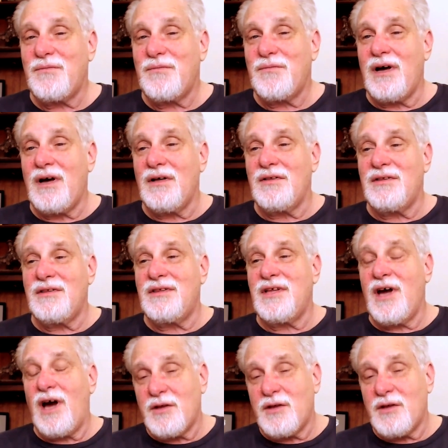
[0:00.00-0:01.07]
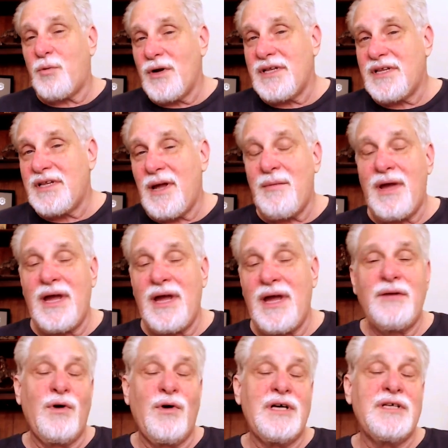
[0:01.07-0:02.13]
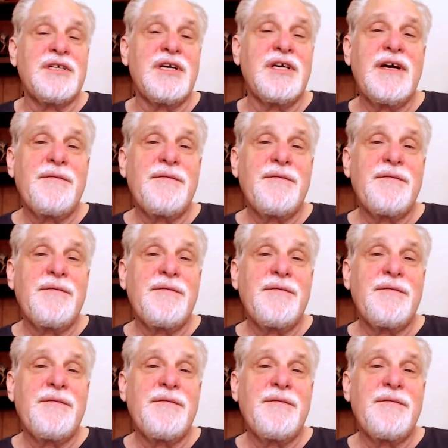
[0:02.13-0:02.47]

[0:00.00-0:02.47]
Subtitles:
the other point they made was